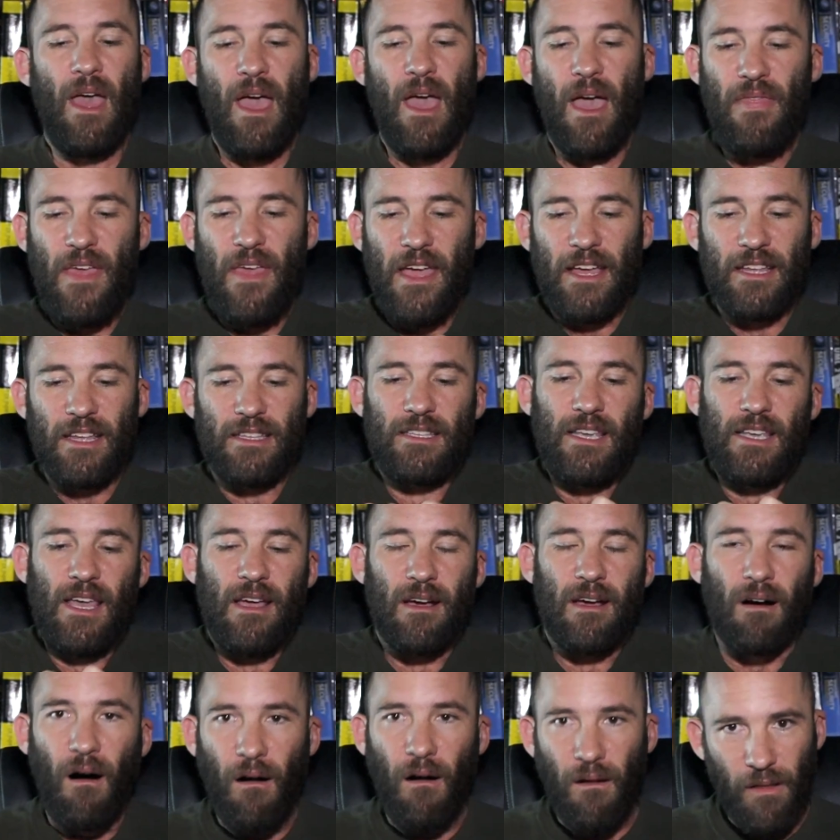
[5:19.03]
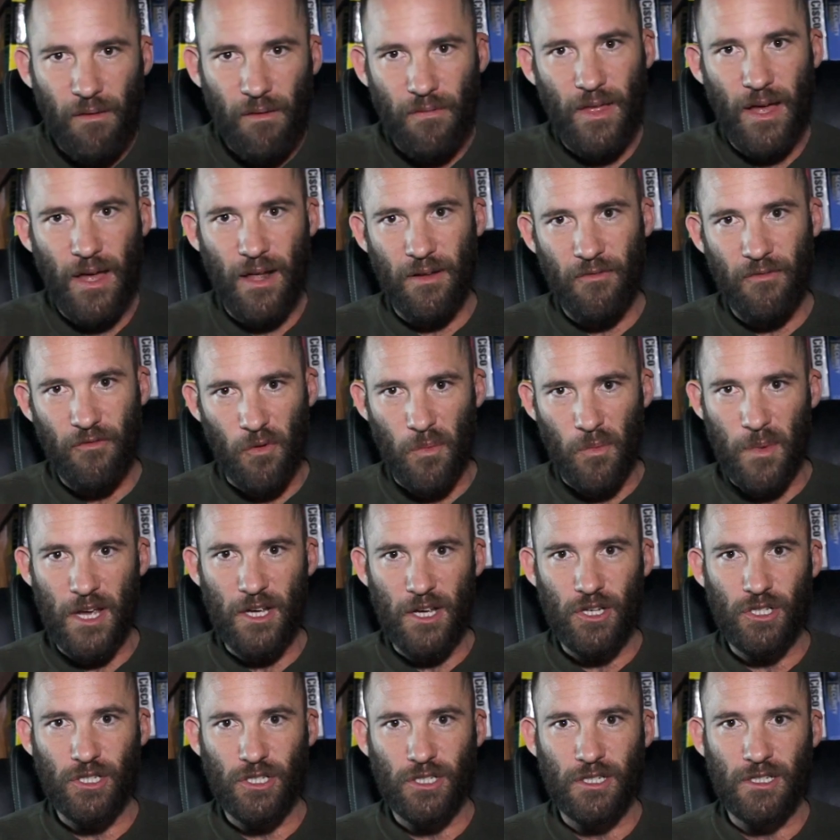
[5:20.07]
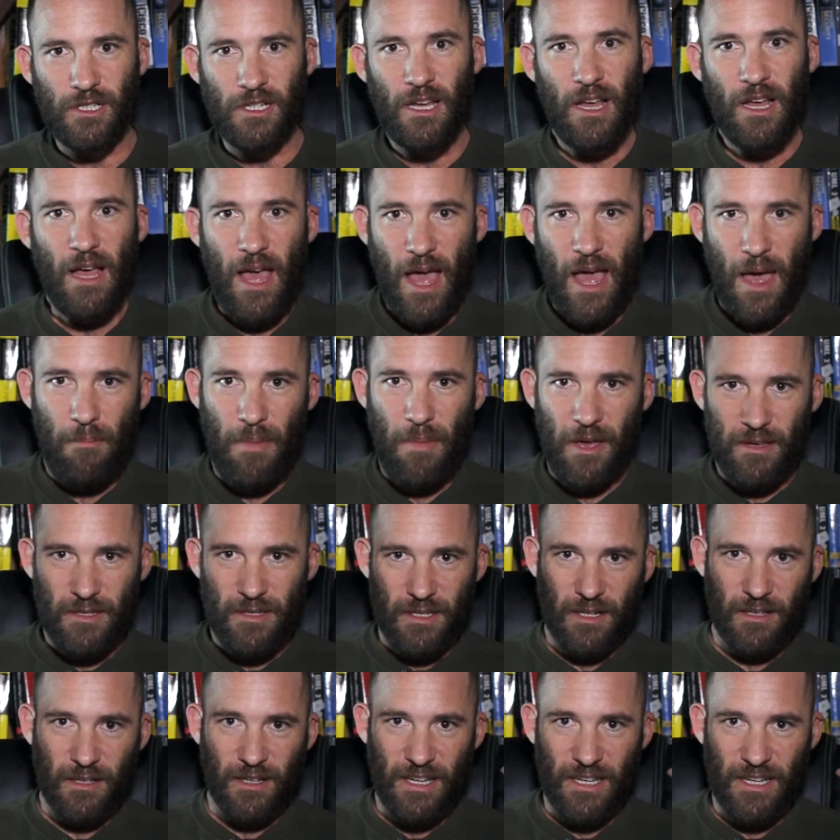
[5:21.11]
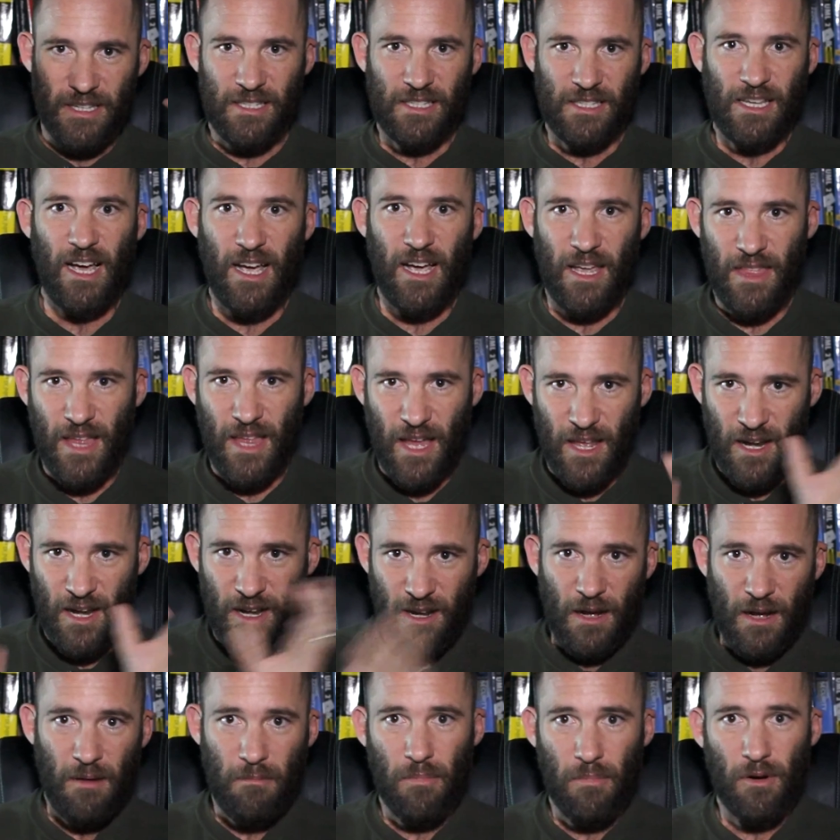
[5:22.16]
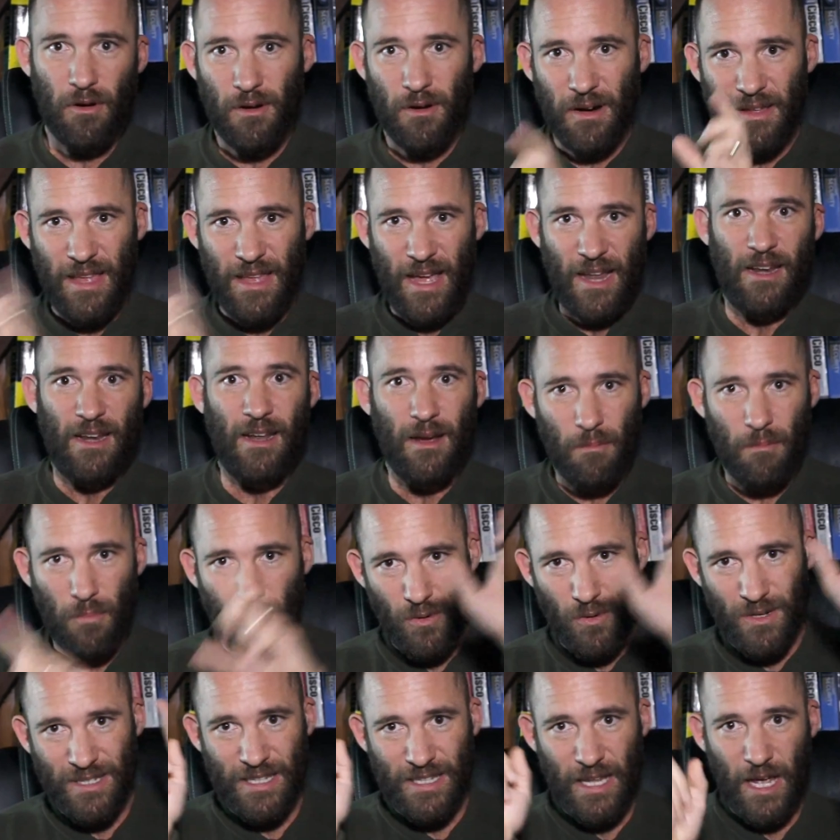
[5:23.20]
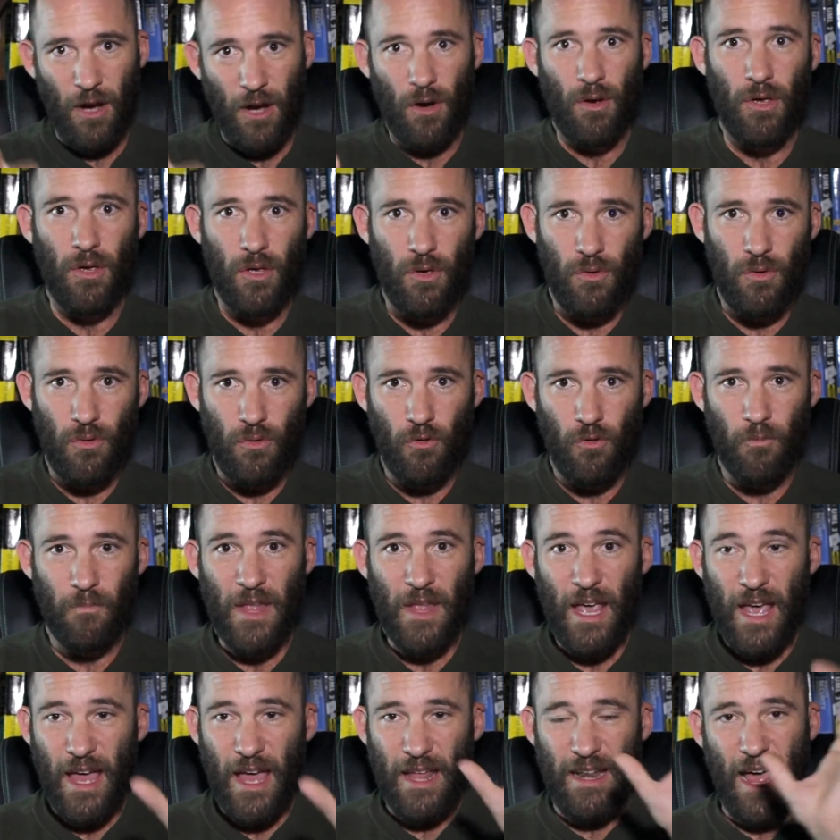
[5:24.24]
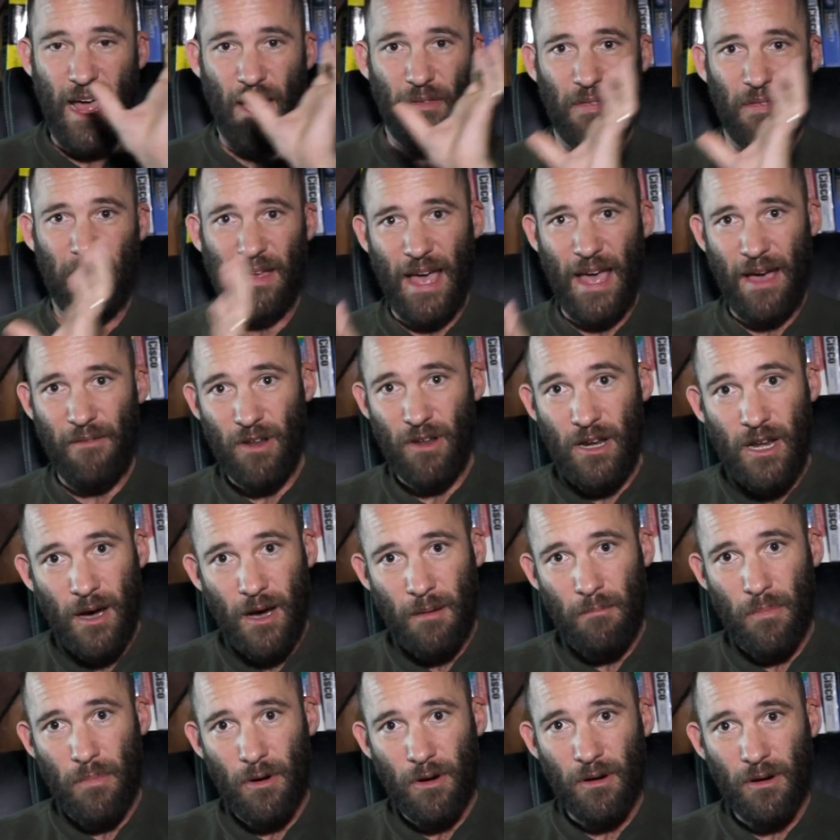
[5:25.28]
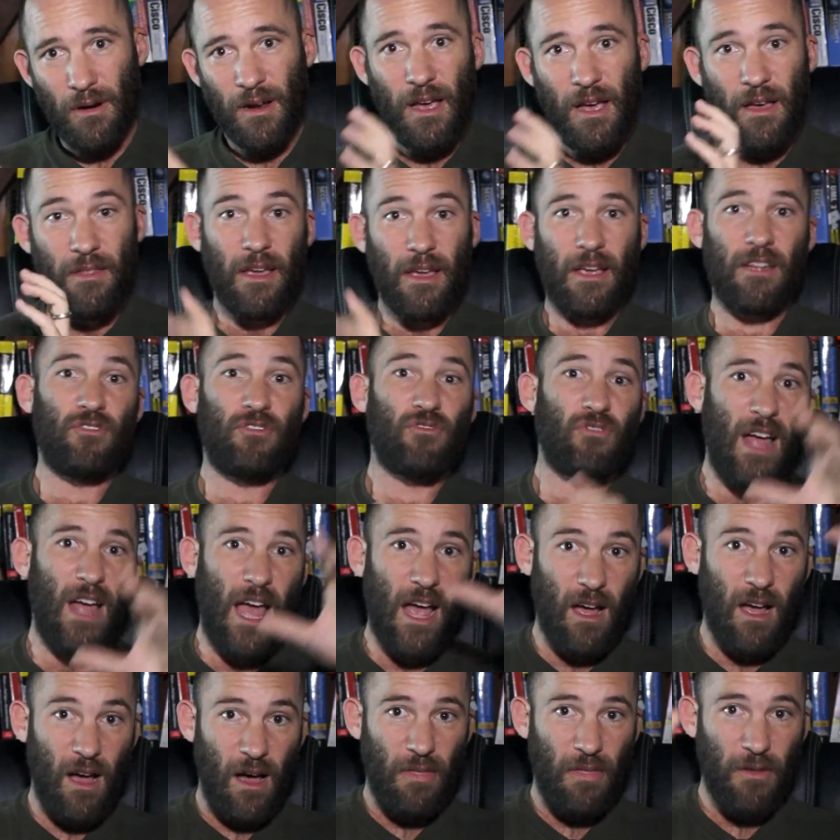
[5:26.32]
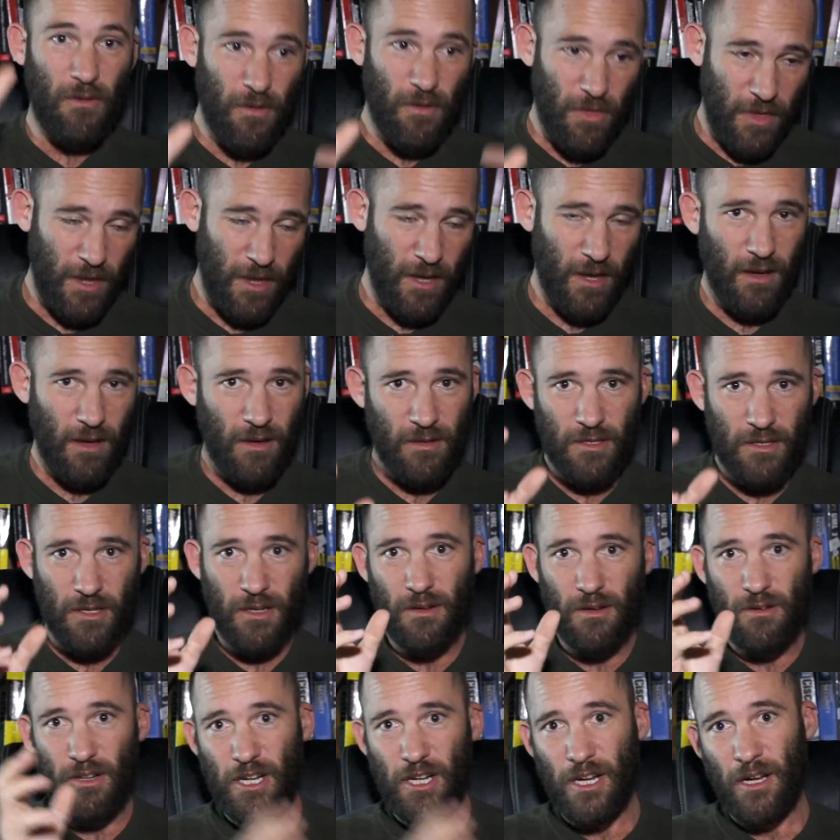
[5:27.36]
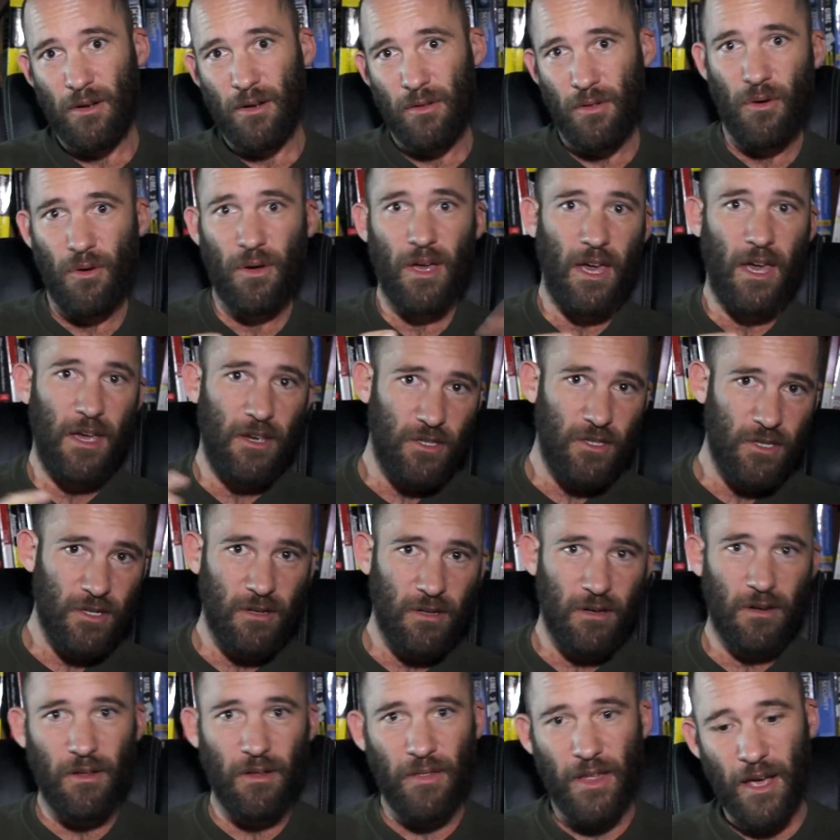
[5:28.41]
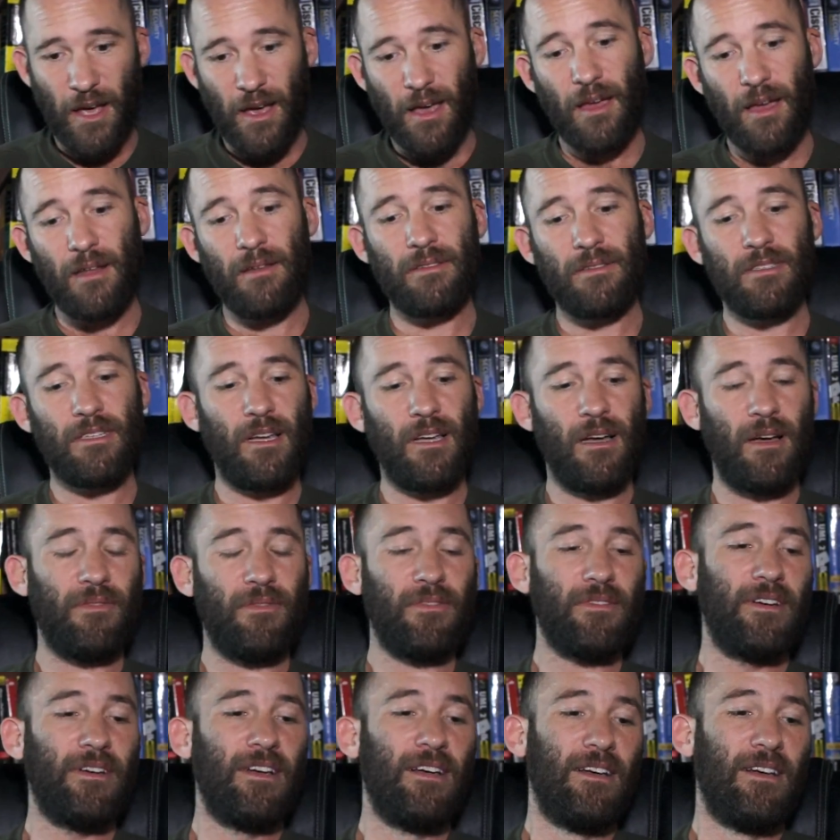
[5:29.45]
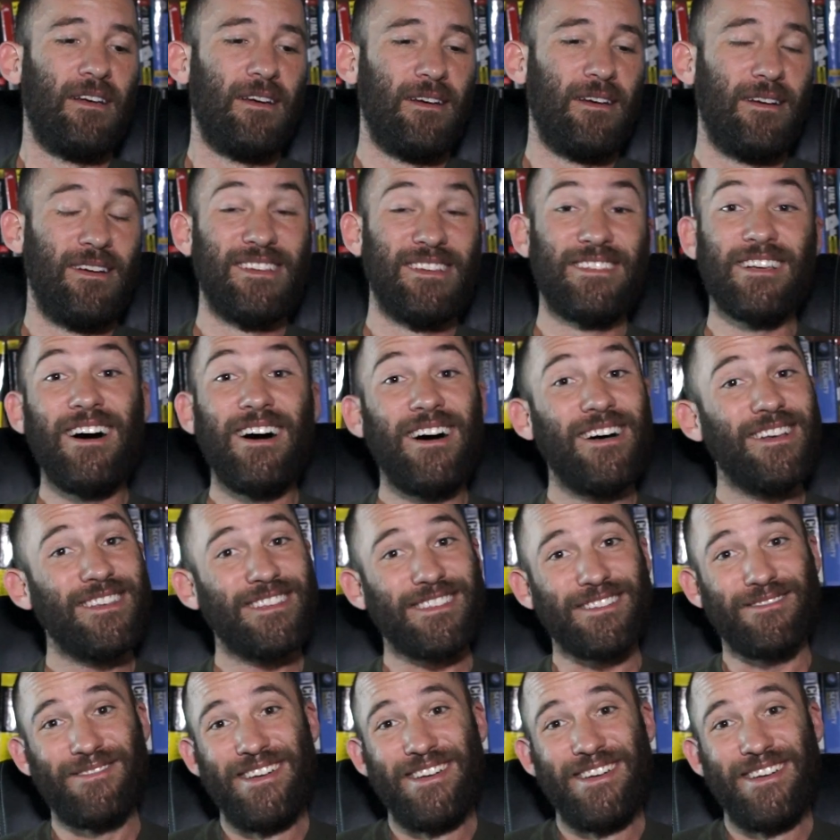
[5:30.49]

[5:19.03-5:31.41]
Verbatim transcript: And they can take all of that information and basically assign that a number and that number is now you. And now that they have a number, they can track other things, you know, geolocation and all that kind of stuff. It's awesome.